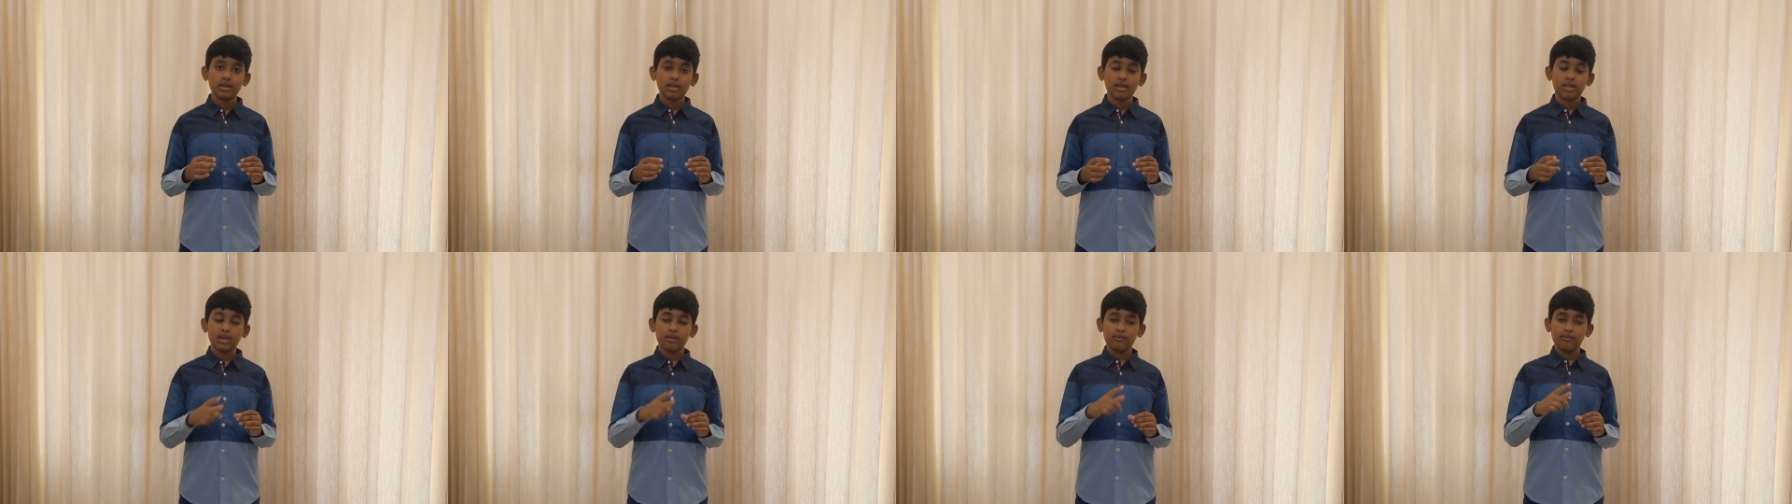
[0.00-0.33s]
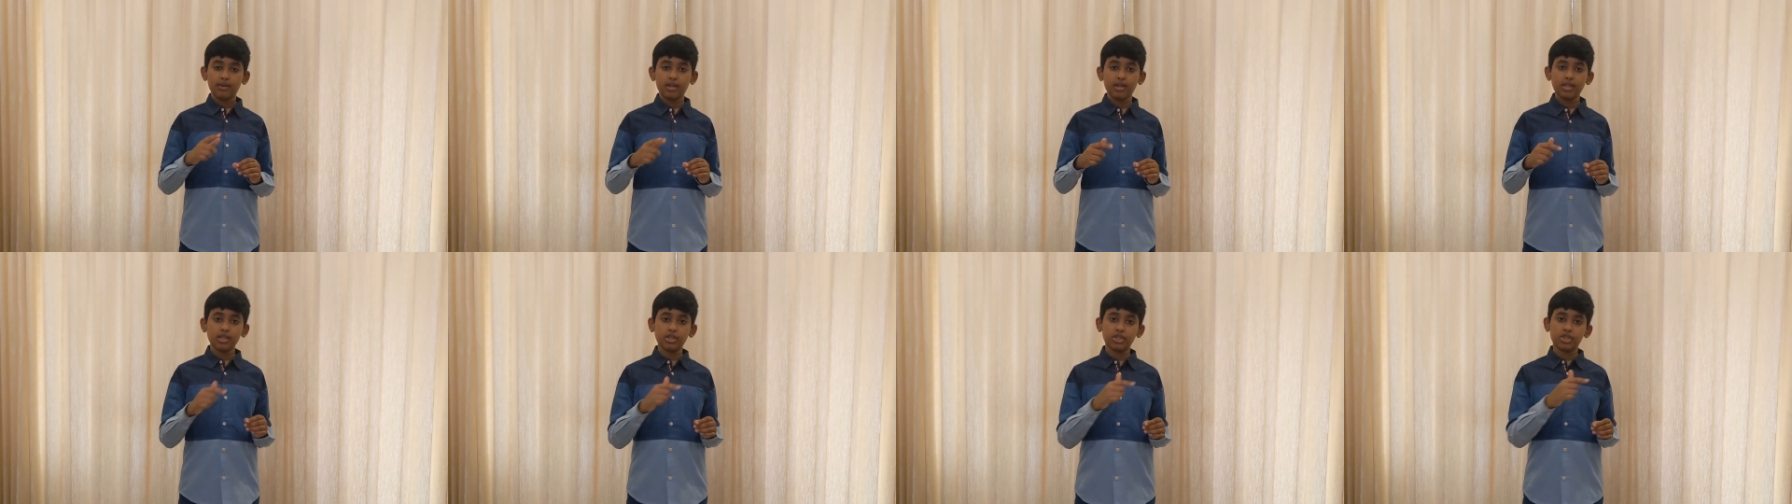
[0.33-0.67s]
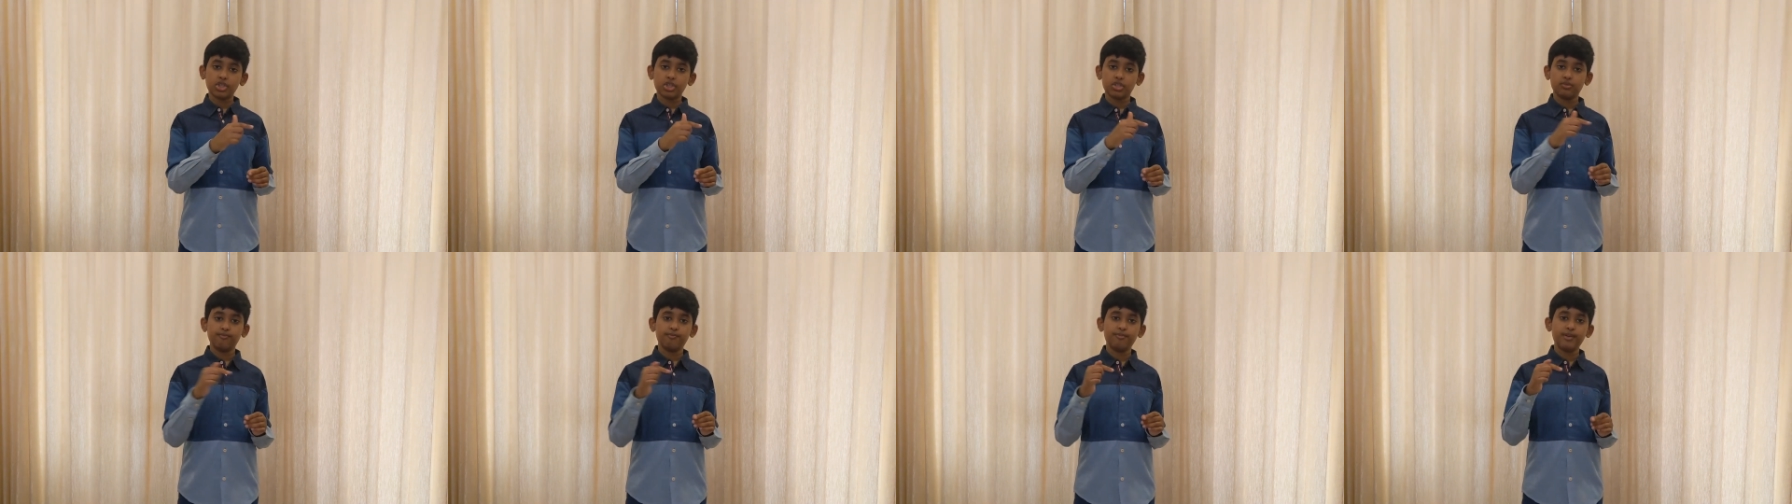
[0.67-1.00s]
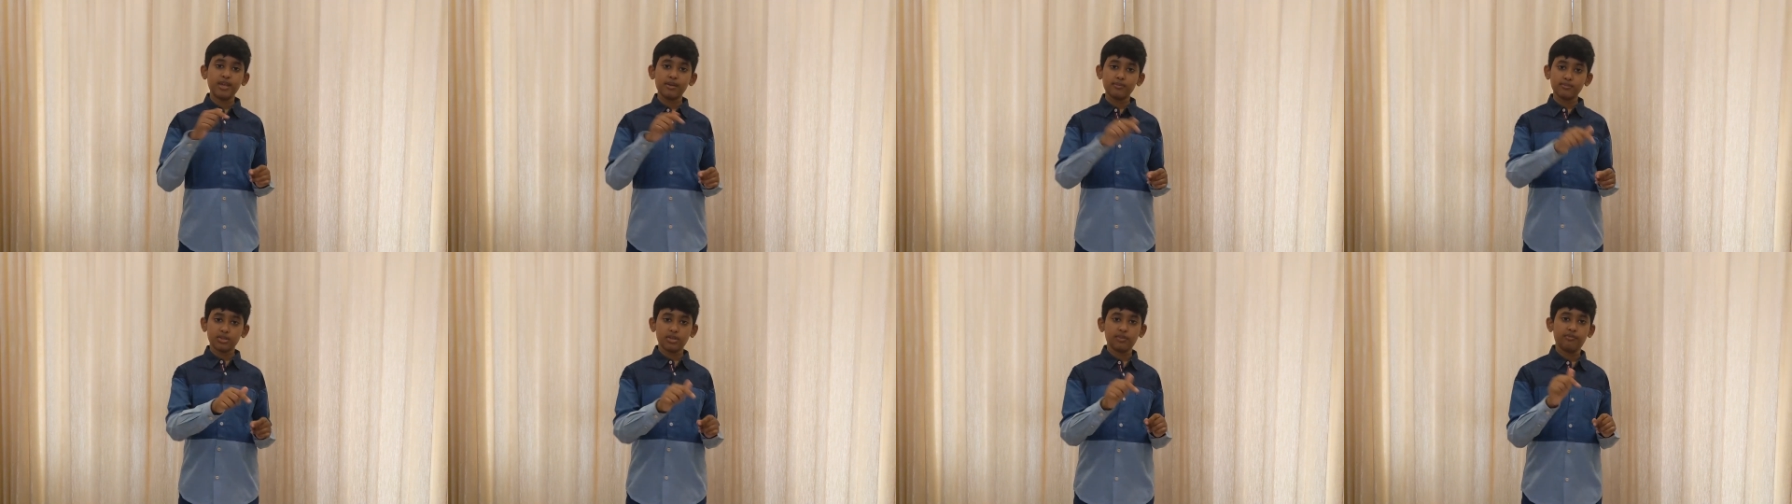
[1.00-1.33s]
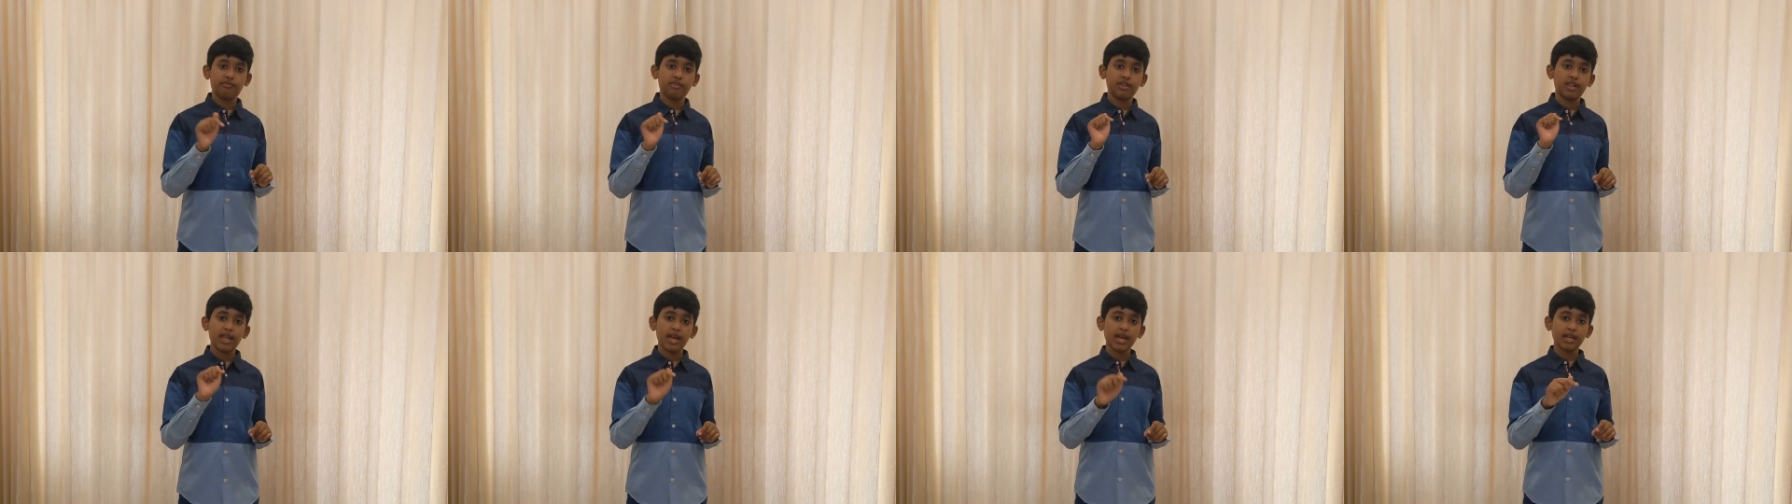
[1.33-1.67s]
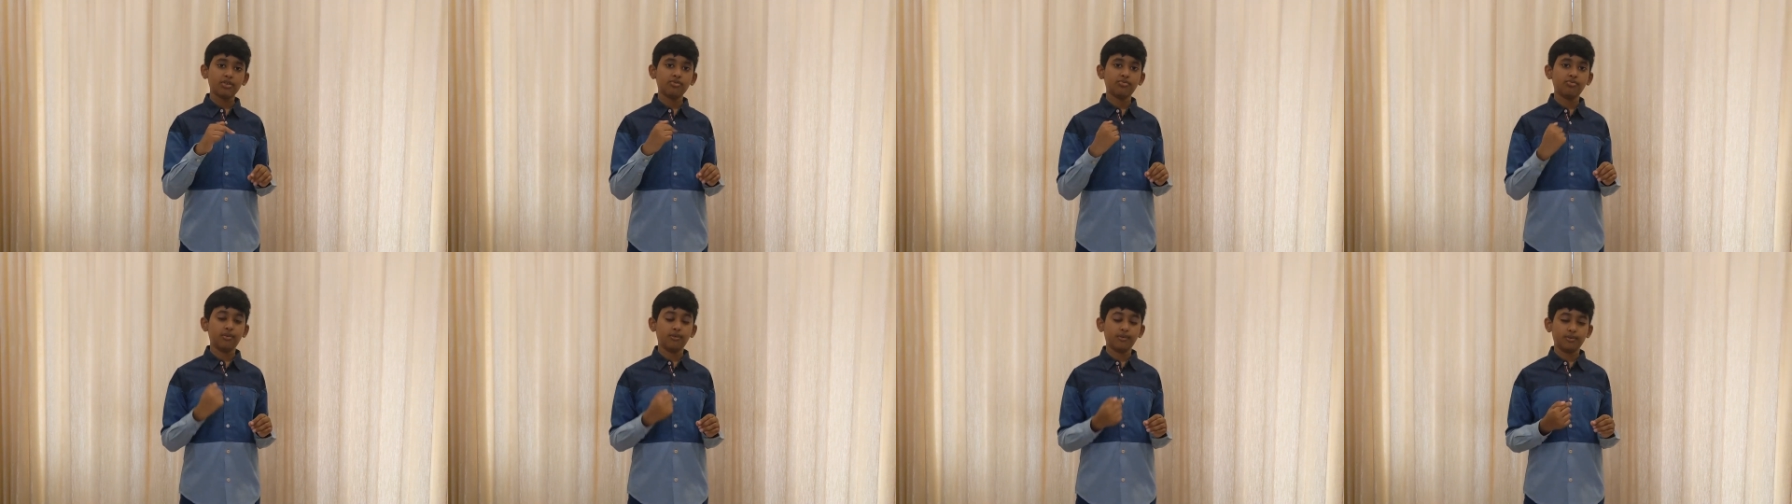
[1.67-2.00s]
They're really just beams of
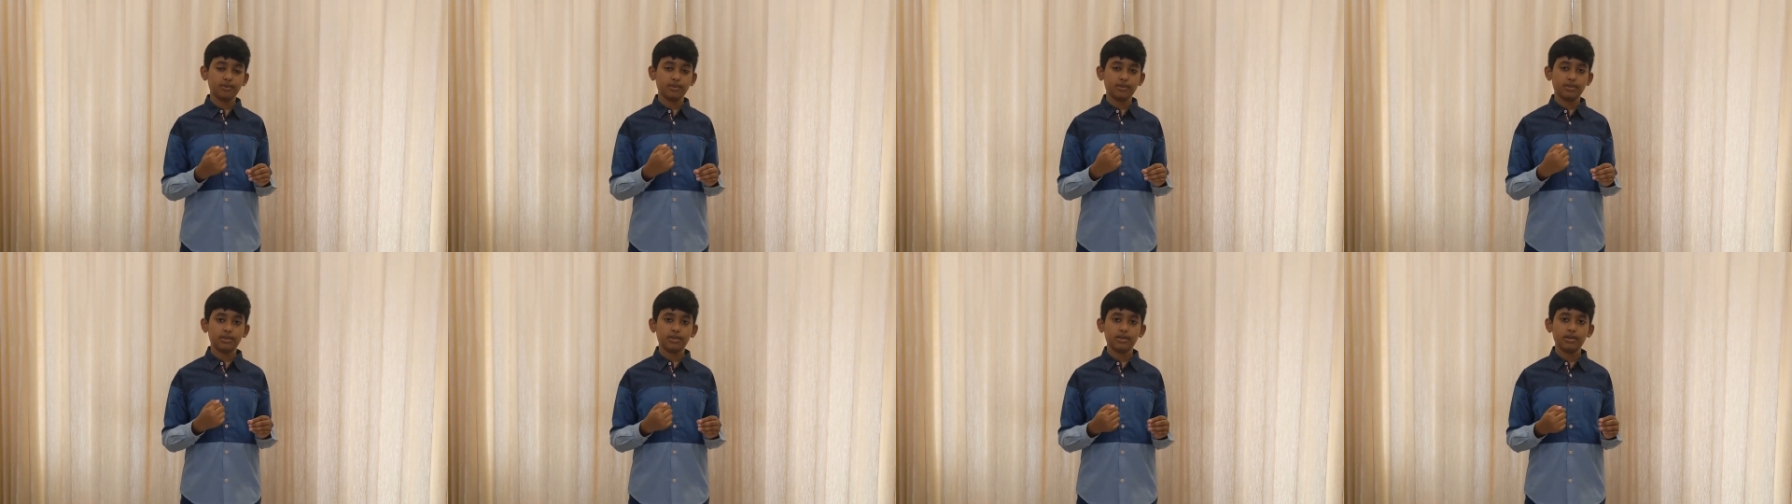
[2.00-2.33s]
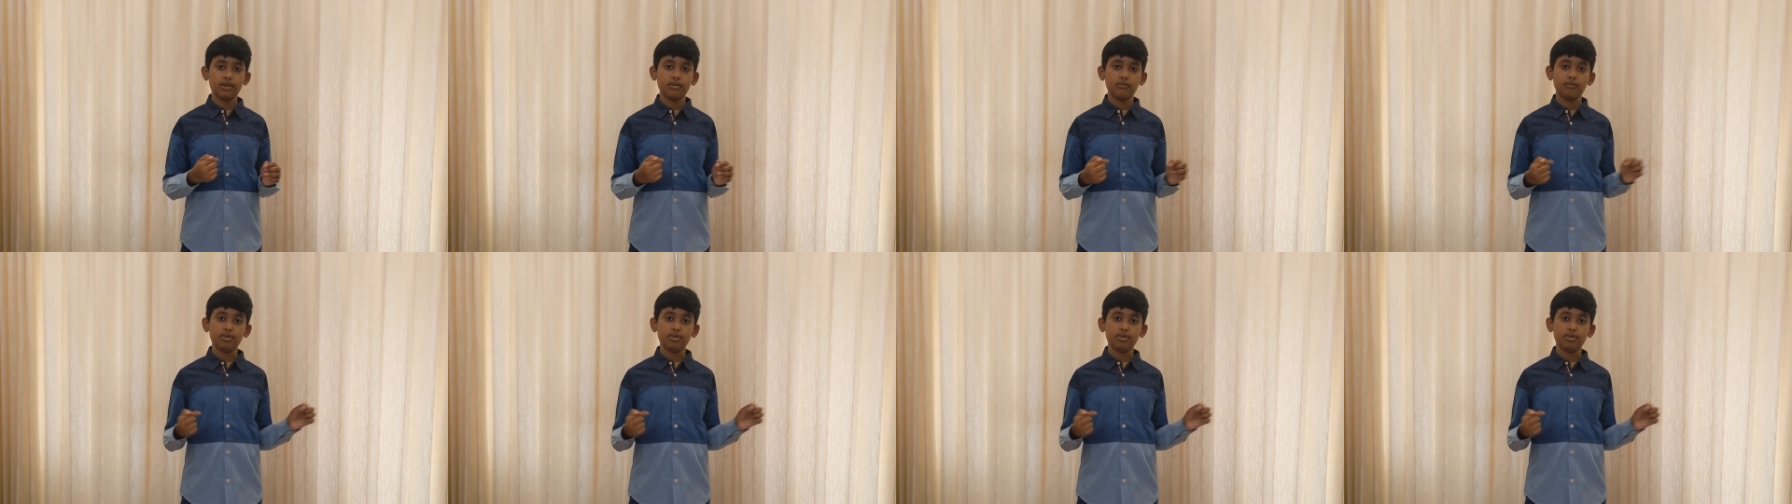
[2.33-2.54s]
electrons